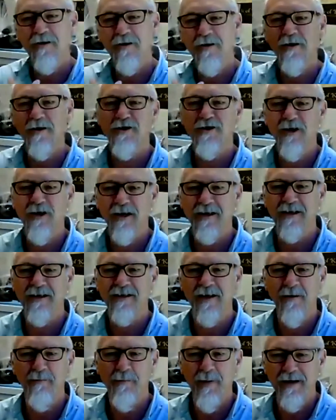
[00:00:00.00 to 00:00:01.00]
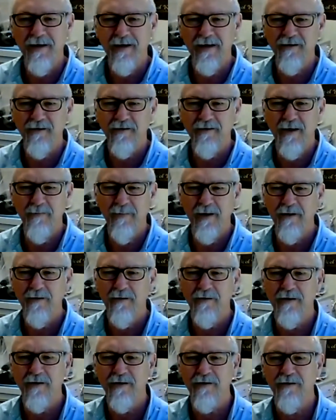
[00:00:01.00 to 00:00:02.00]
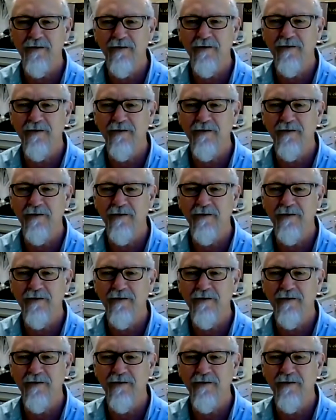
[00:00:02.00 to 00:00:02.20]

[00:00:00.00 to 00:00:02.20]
those checks as an appendix or something, or did you?